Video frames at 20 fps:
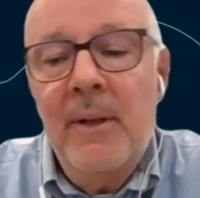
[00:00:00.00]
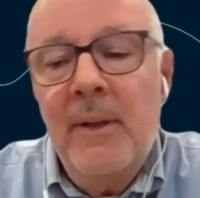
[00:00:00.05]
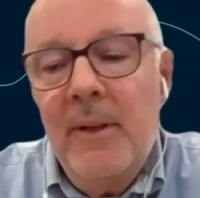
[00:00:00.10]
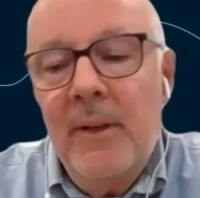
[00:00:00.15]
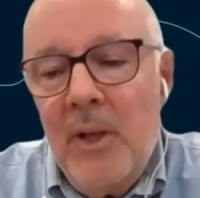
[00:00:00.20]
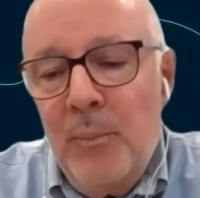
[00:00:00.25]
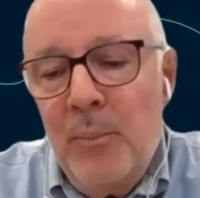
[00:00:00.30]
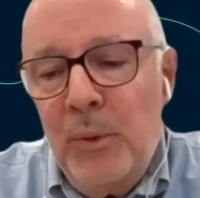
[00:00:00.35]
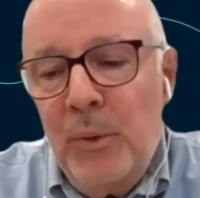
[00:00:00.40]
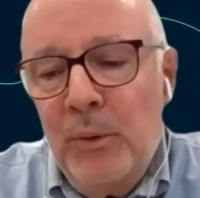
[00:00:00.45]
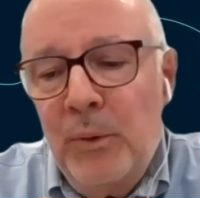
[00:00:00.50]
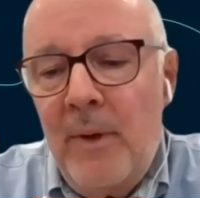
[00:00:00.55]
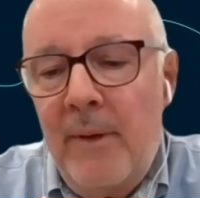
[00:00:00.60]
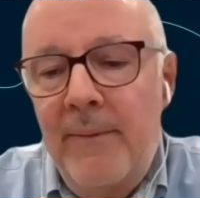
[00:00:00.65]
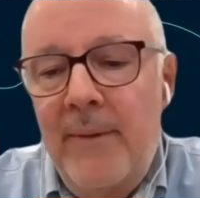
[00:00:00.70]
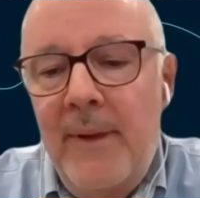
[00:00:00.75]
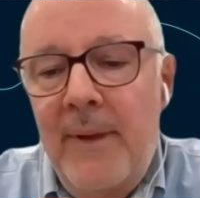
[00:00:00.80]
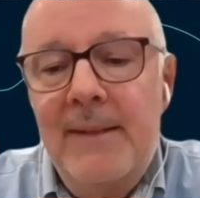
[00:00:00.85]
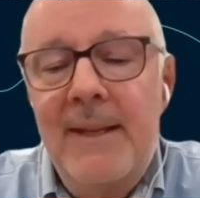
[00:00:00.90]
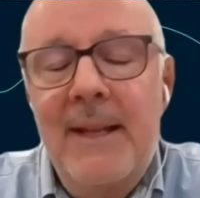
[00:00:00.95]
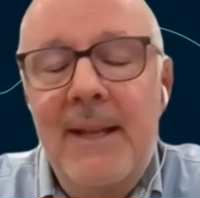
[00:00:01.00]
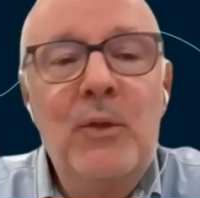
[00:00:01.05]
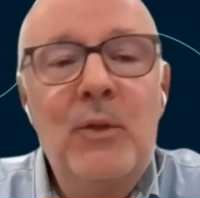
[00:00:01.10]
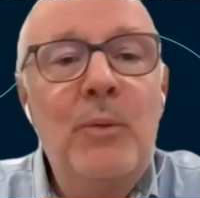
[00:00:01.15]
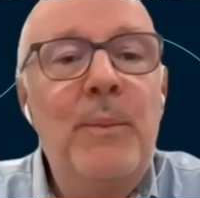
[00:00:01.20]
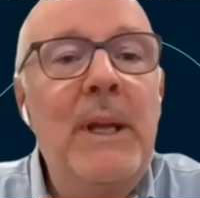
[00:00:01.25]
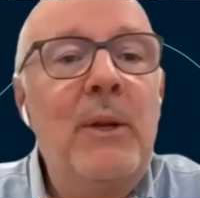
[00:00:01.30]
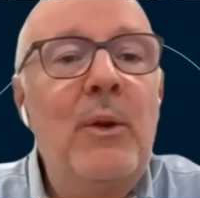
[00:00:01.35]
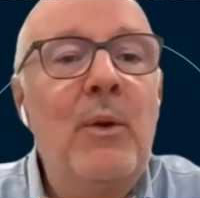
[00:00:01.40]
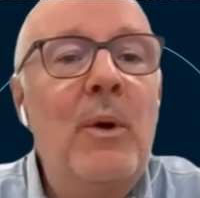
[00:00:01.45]
BRL for
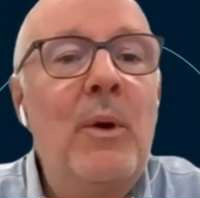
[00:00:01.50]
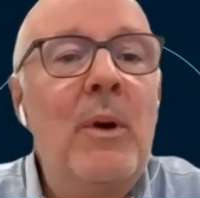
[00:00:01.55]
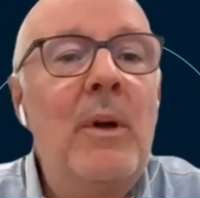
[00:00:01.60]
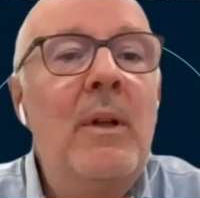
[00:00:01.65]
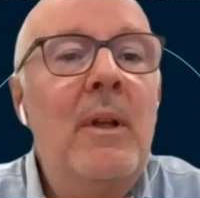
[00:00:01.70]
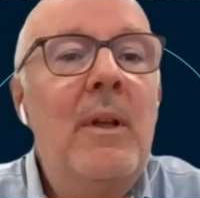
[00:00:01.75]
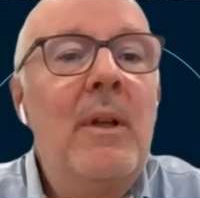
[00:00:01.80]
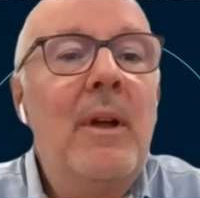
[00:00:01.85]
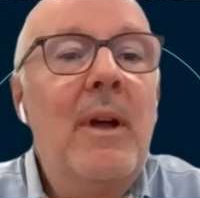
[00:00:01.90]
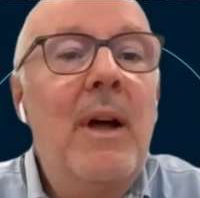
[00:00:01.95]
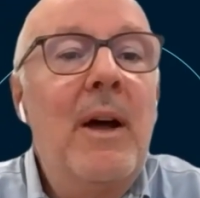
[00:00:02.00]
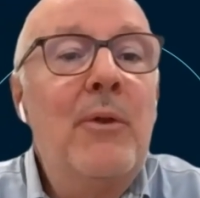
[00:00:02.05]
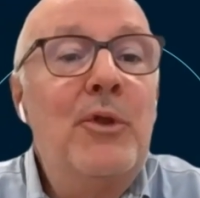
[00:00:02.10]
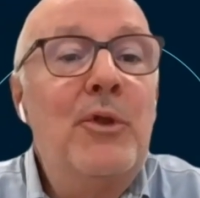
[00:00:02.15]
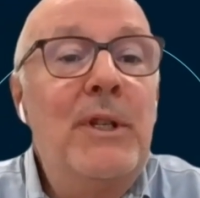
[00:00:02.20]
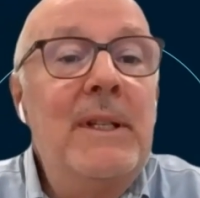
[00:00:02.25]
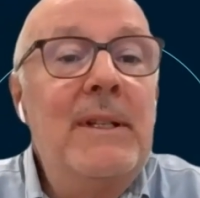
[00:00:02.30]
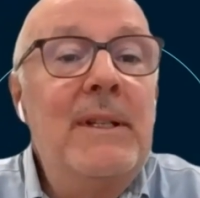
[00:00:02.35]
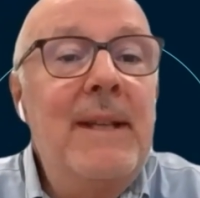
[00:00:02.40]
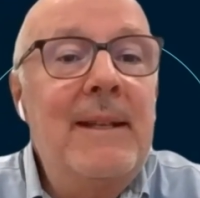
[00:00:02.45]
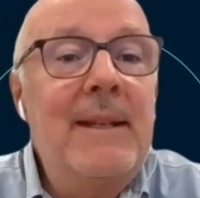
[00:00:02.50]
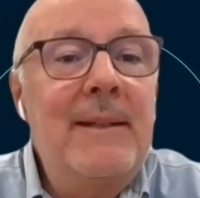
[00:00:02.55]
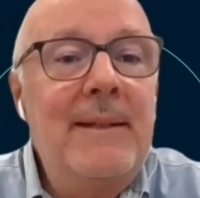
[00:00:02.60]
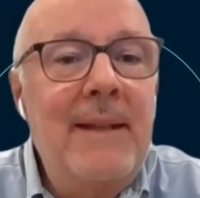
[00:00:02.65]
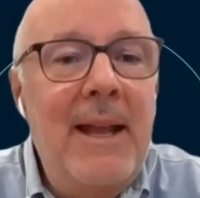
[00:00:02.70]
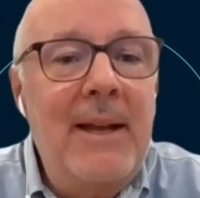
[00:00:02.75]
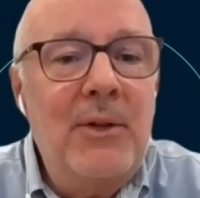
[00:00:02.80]
SMEs, and on the other hand,